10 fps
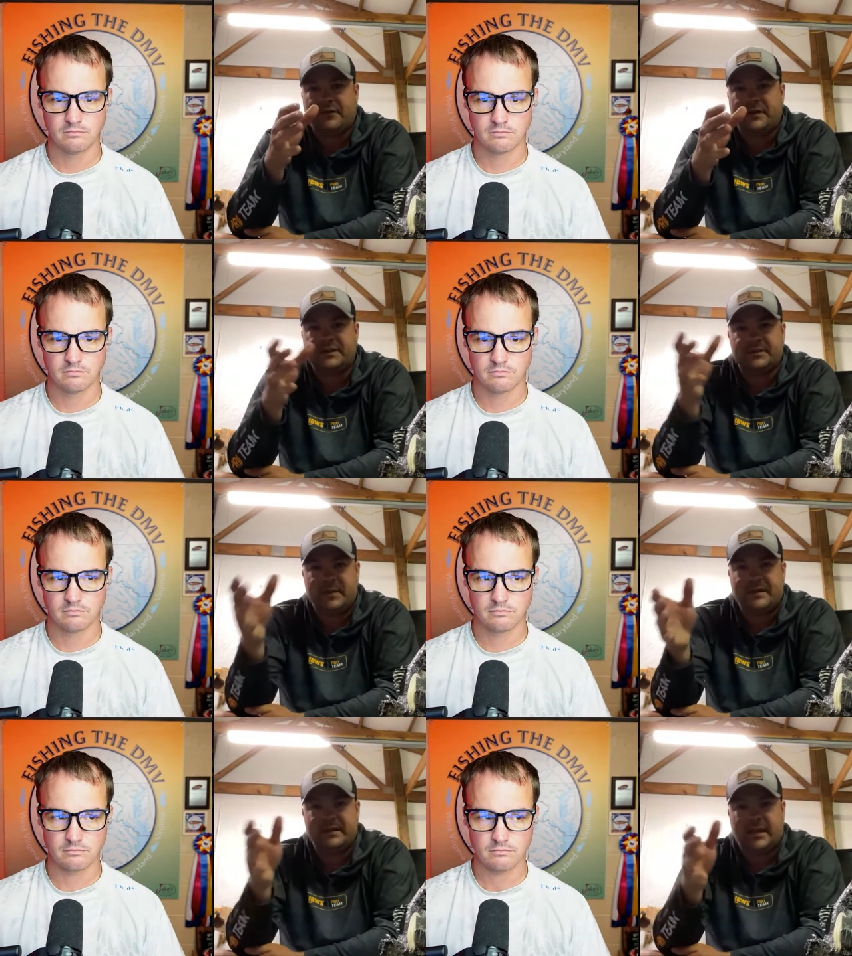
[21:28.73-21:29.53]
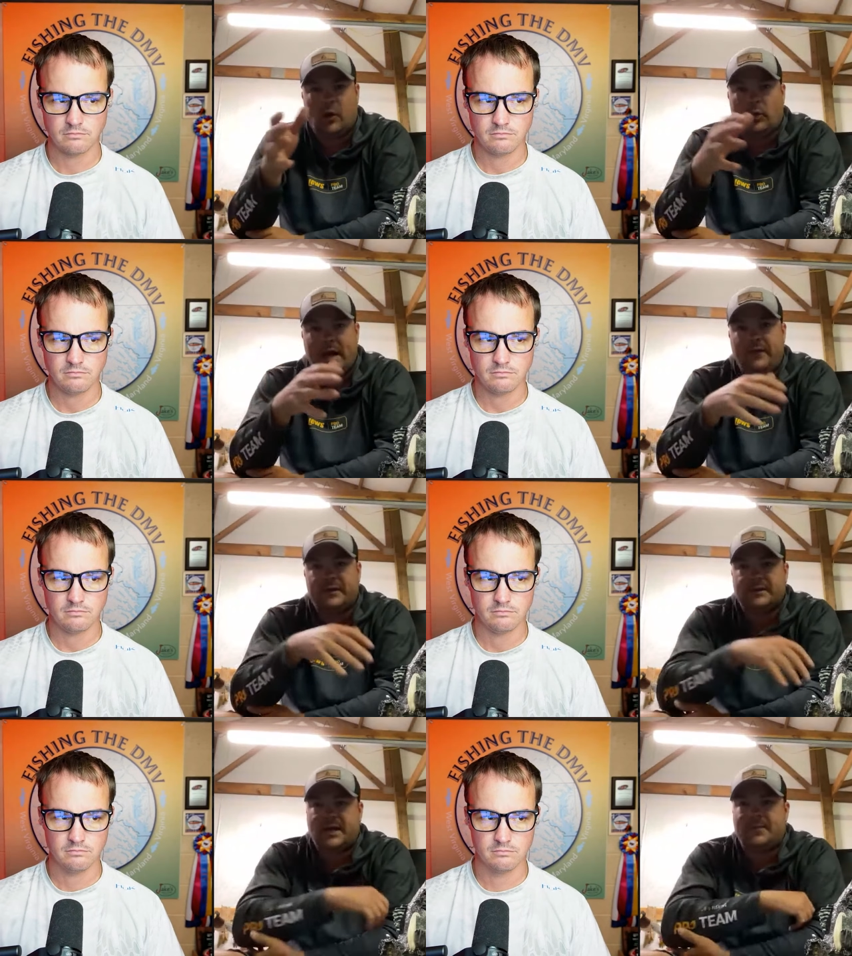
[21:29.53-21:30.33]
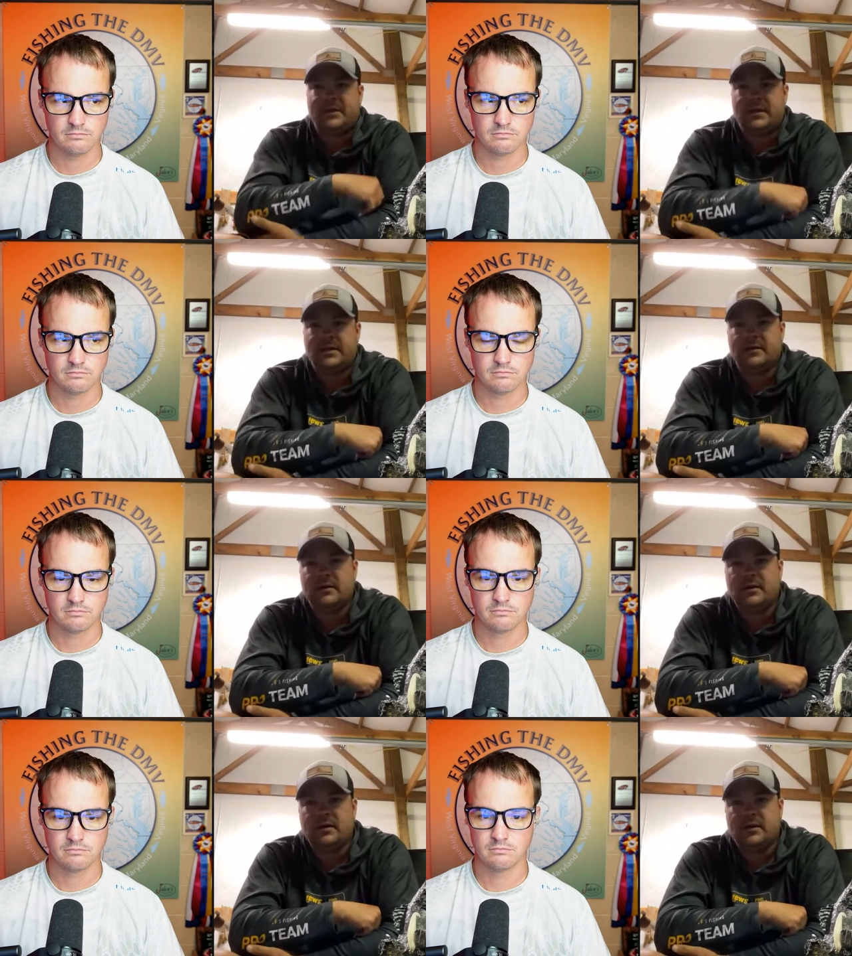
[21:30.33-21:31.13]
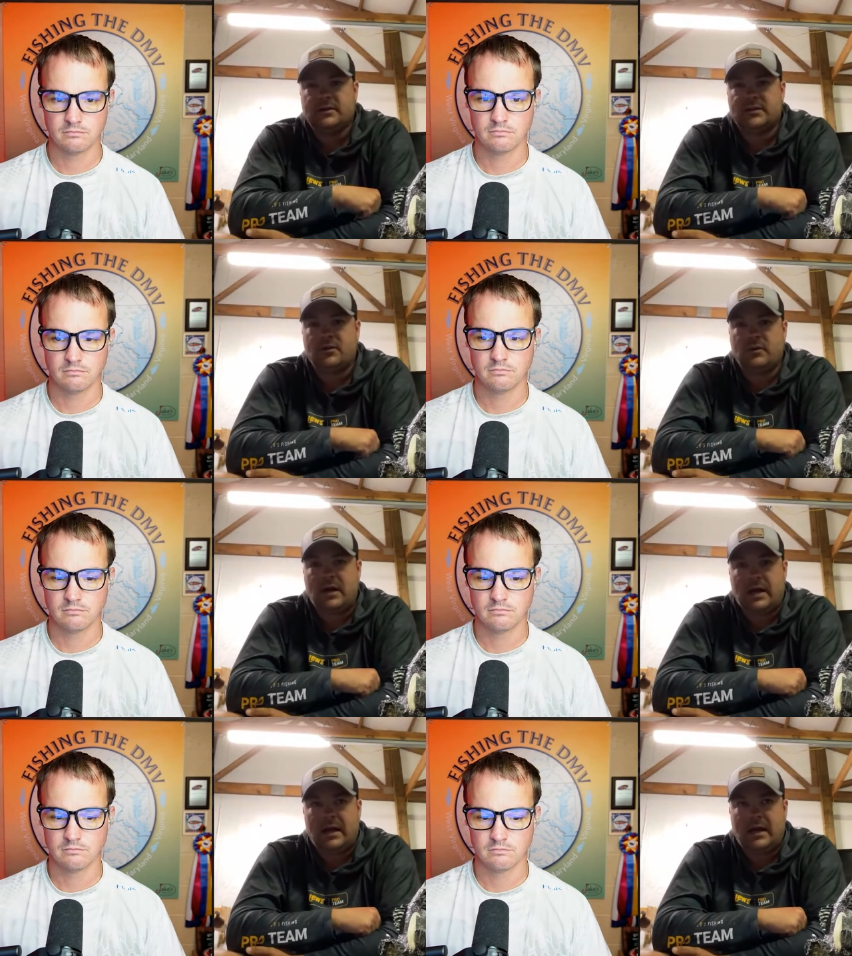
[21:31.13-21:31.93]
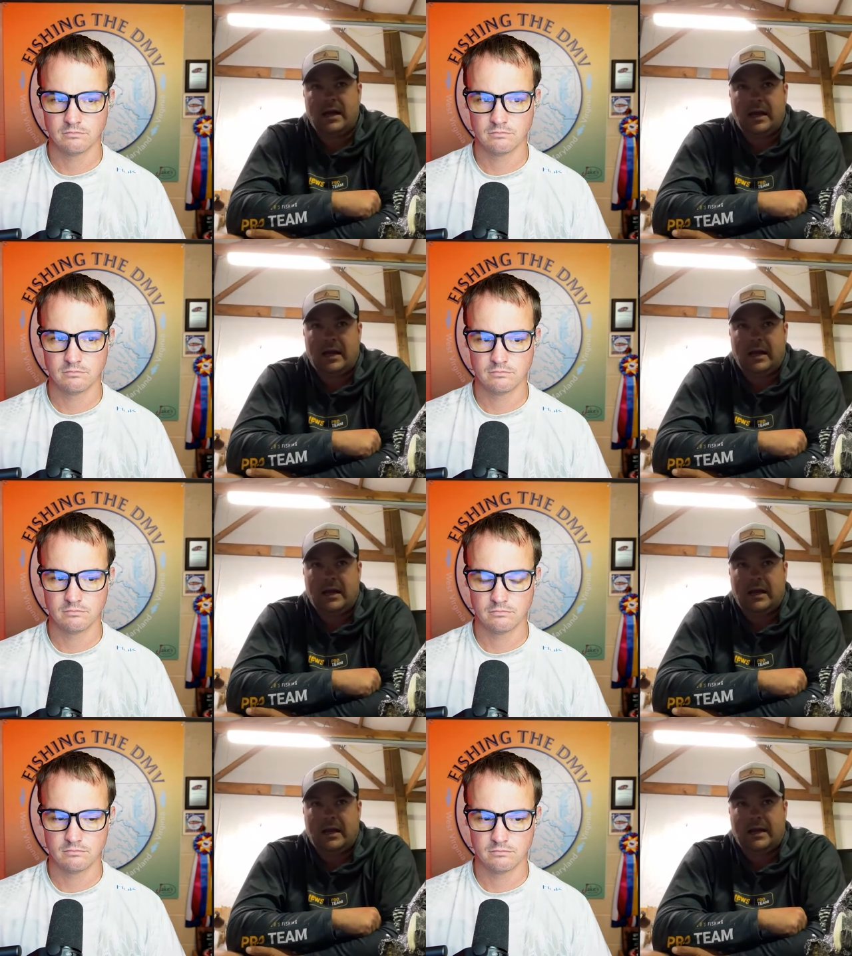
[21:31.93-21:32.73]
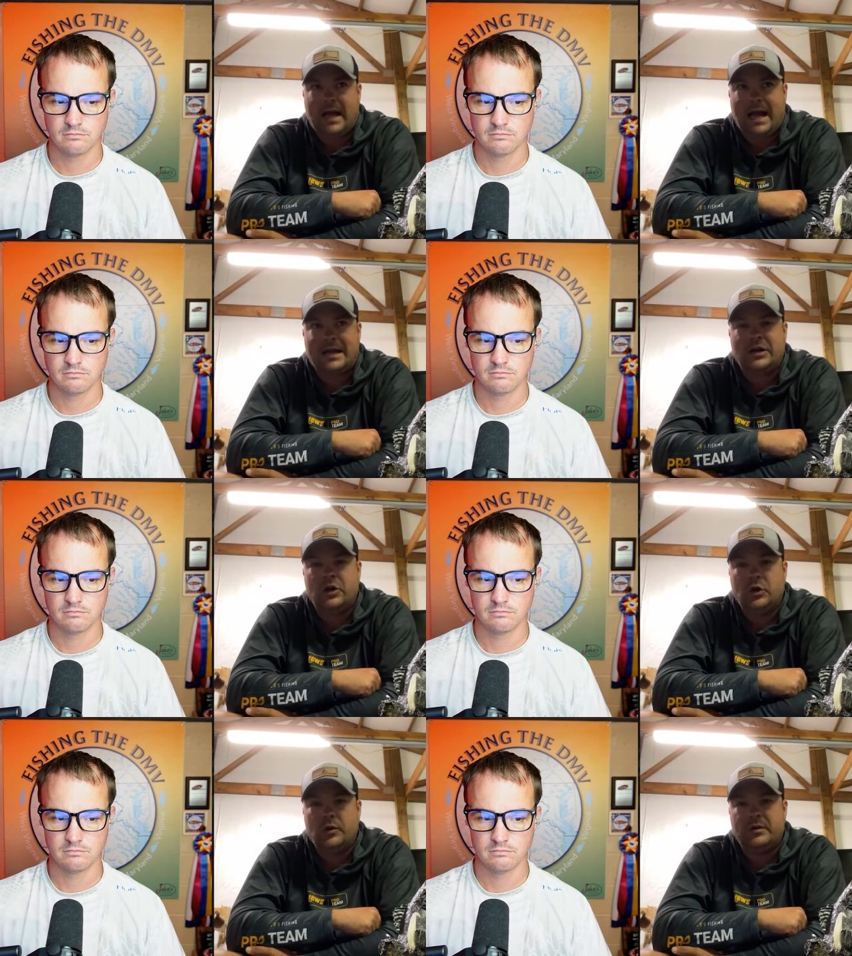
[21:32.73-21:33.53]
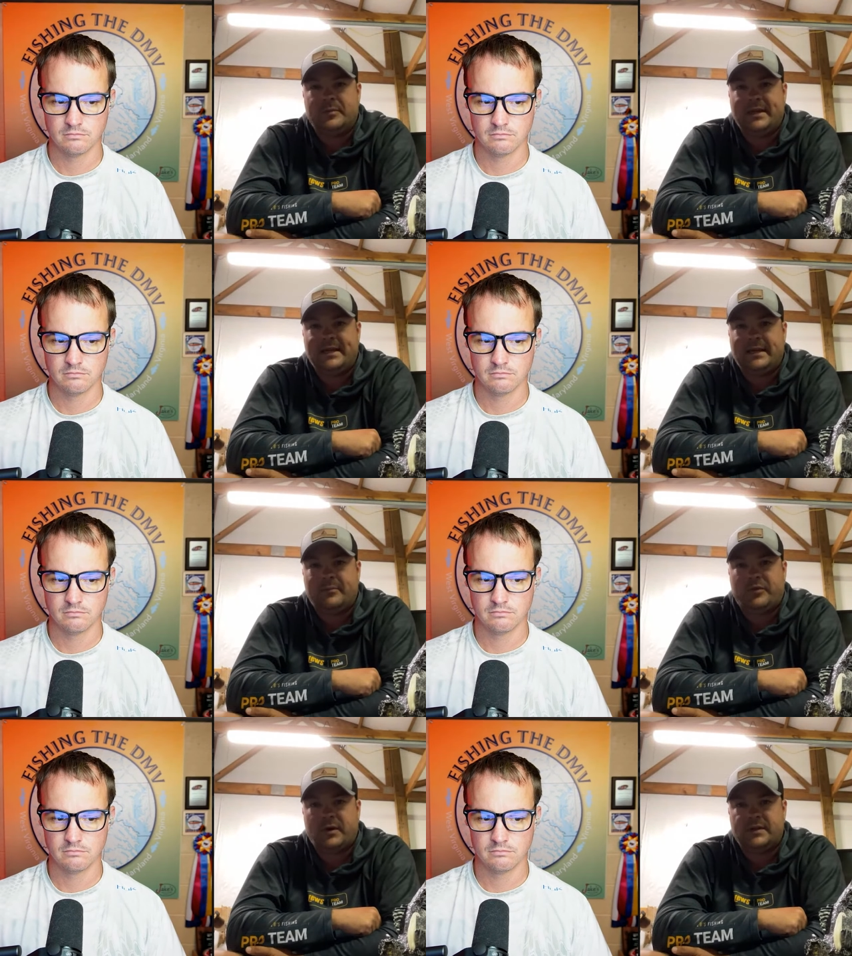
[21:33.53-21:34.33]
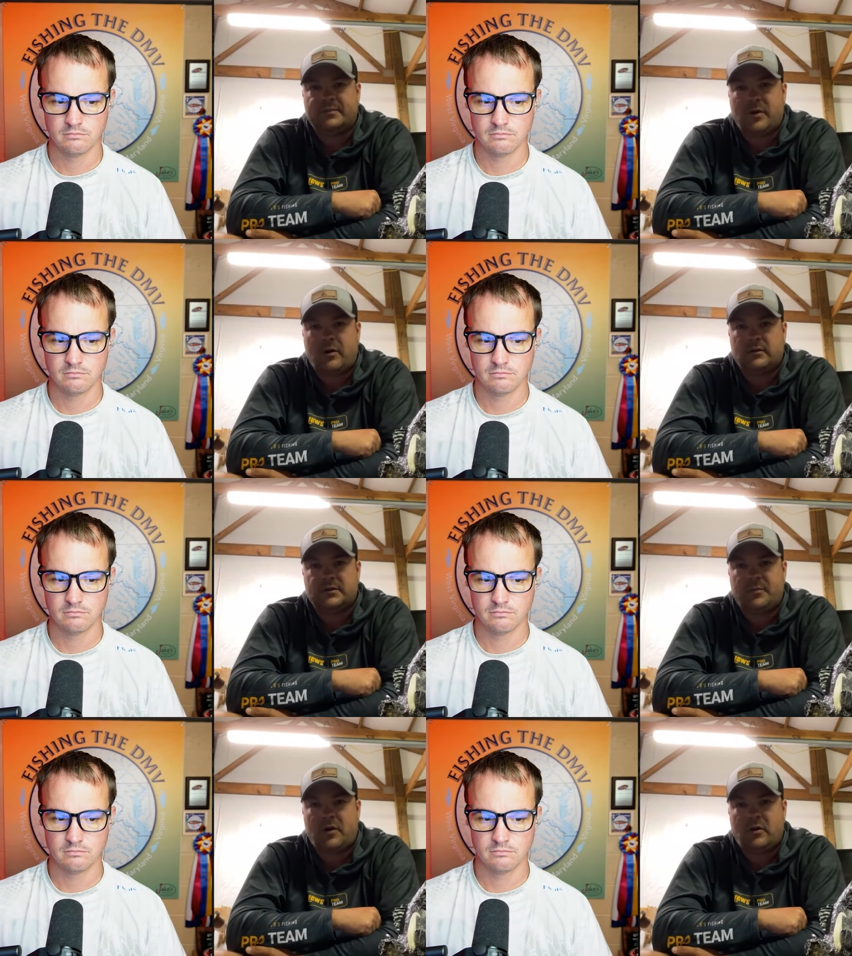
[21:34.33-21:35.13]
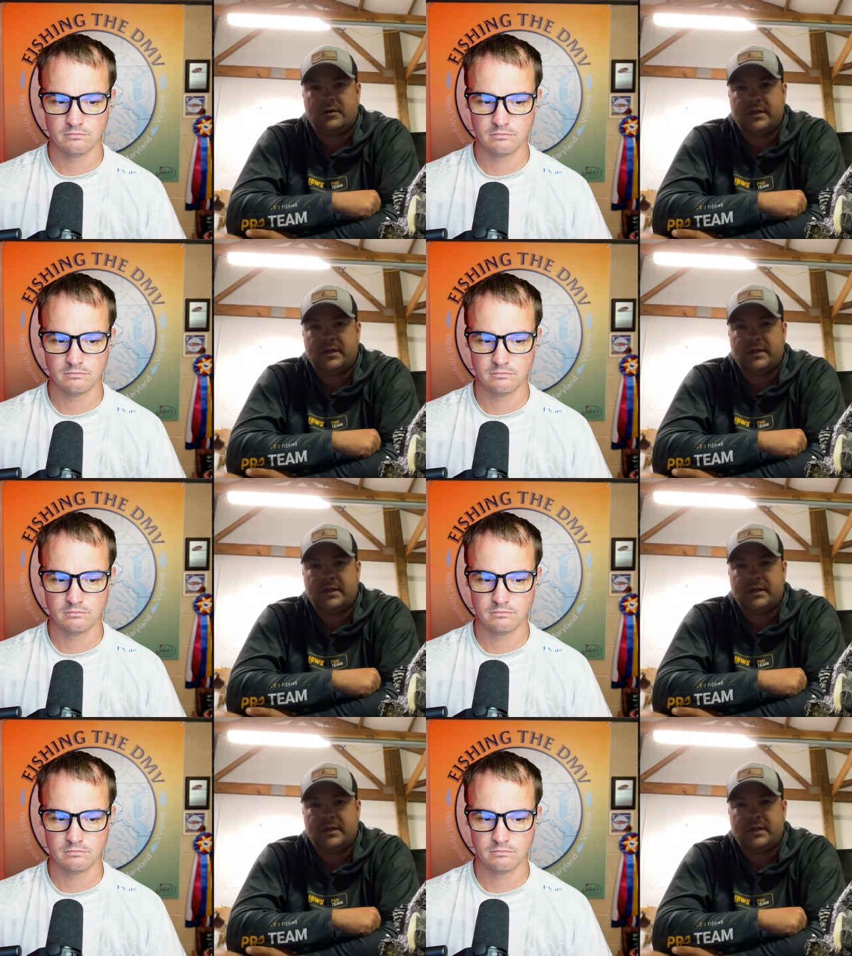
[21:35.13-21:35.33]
Speaker 1: fished has been around this time of year. So I kind of knew it'd be a pre-spawn, spawn